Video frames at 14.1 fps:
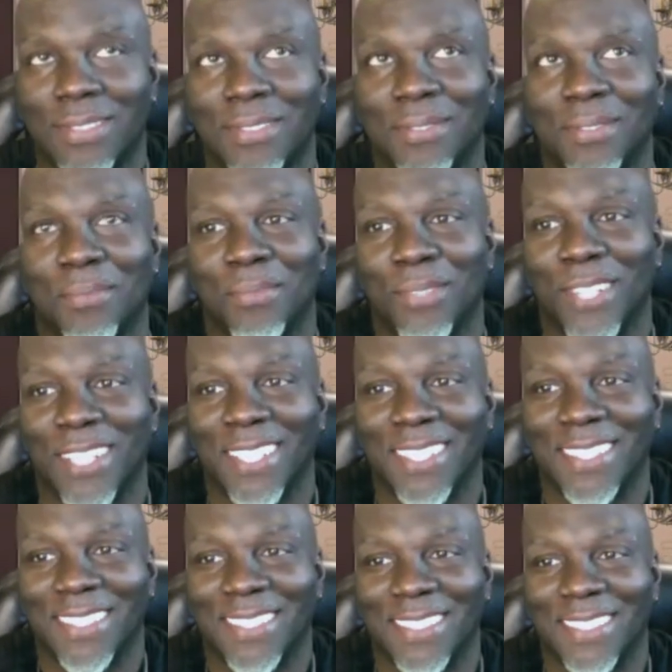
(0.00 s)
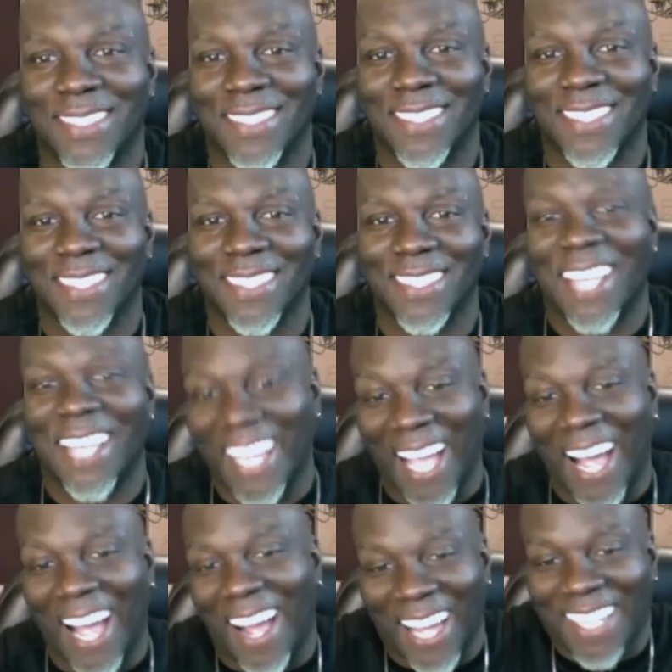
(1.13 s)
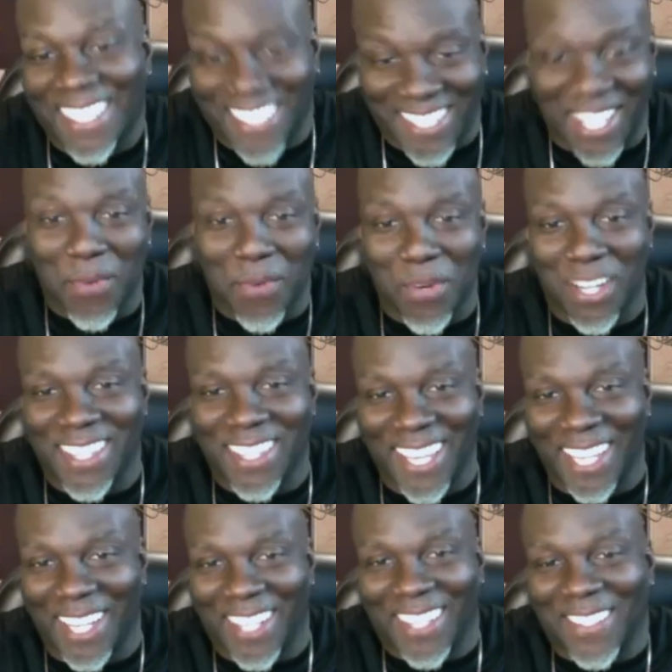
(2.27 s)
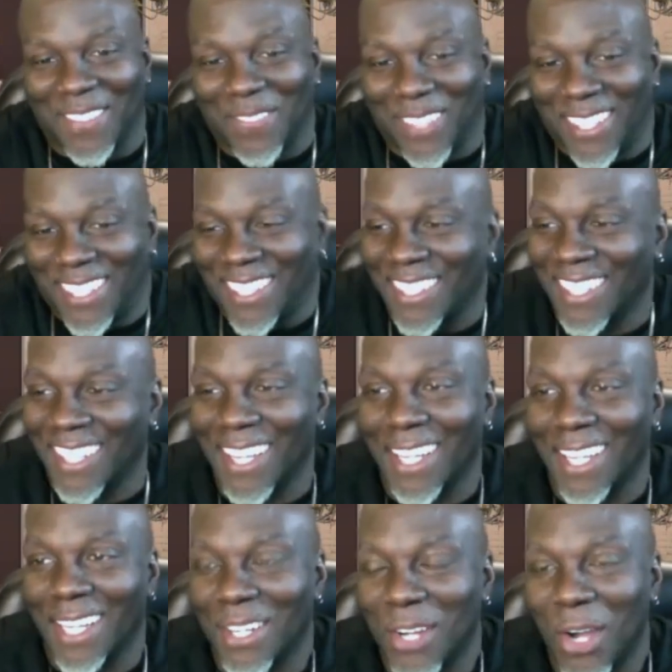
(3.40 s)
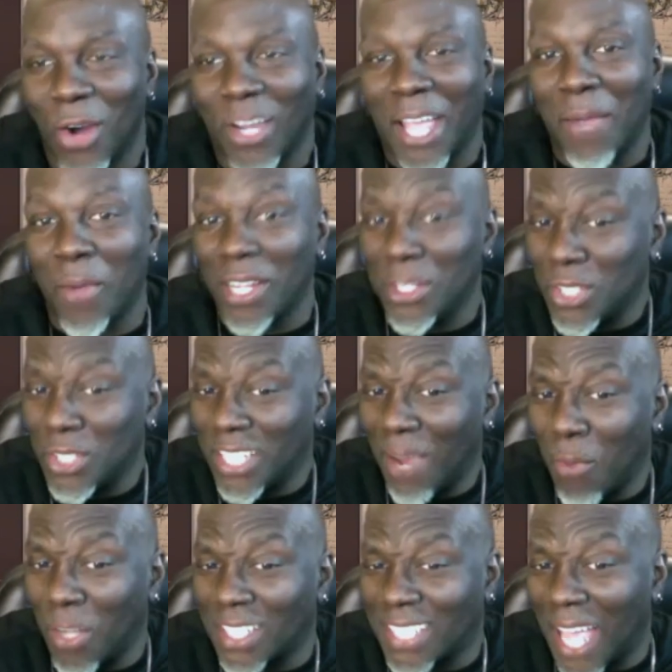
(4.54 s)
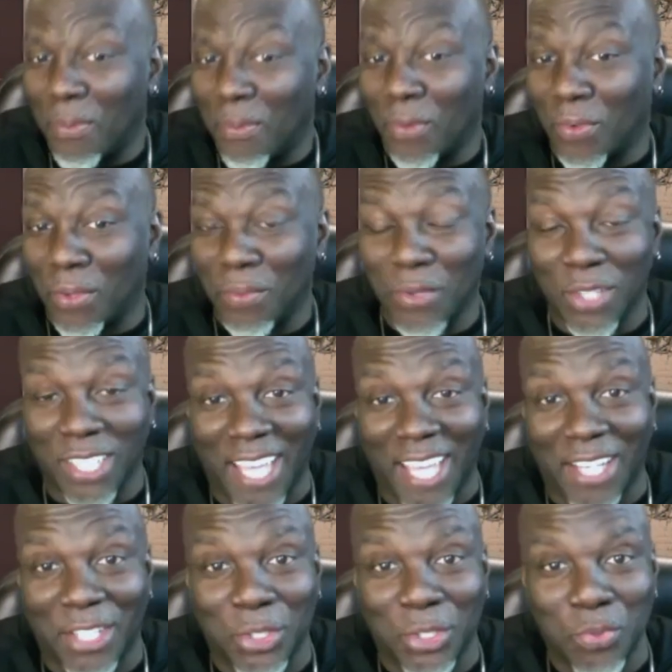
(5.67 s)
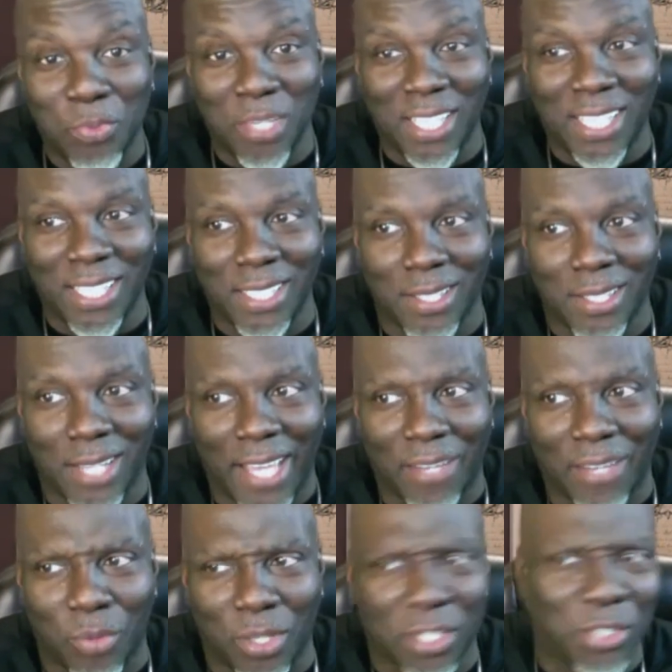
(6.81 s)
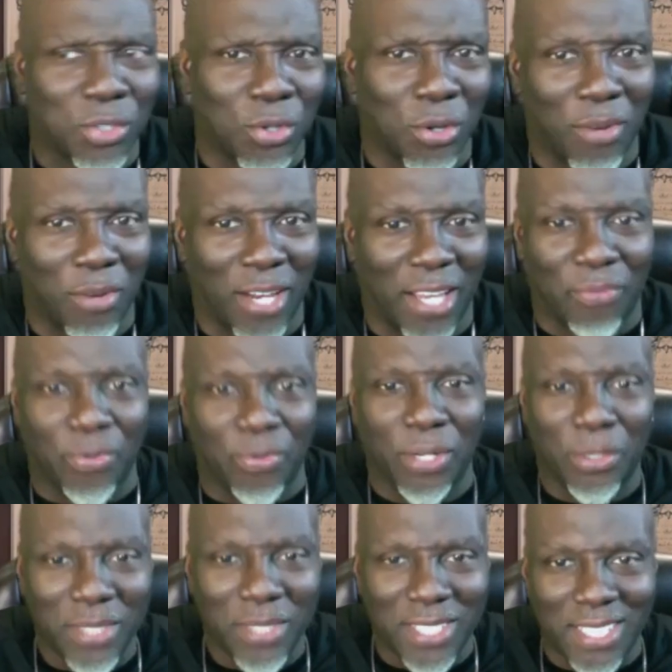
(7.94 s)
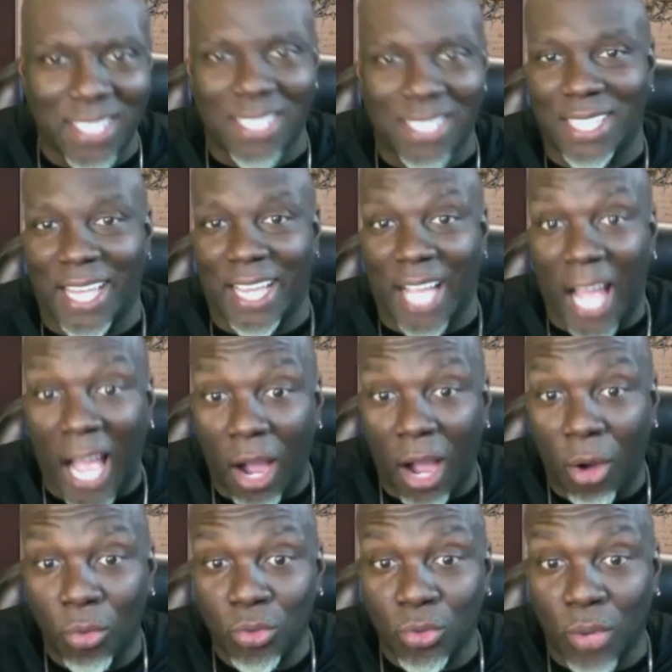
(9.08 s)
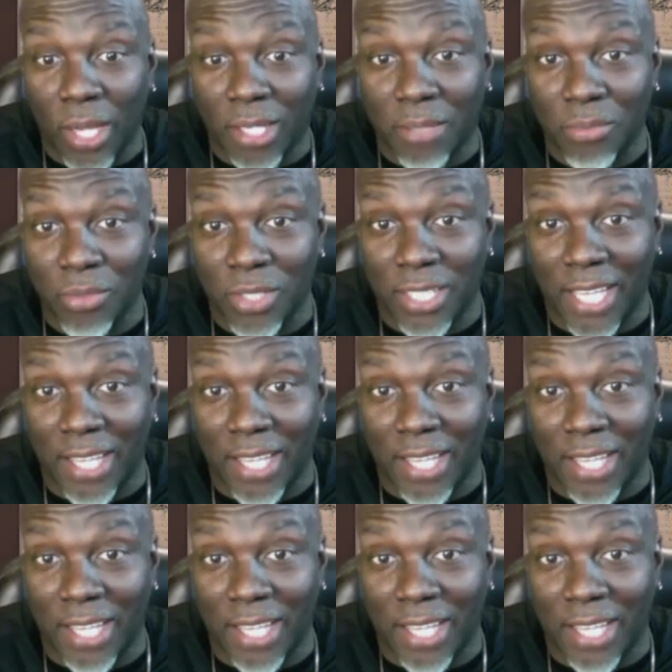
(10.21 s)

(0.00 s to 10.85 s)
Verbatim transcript: oh boy. See, I I can say one thing, okay, when you say what type of communicator, do you mean like what you're talking about, like frequency? Like how do I communicate? Right, I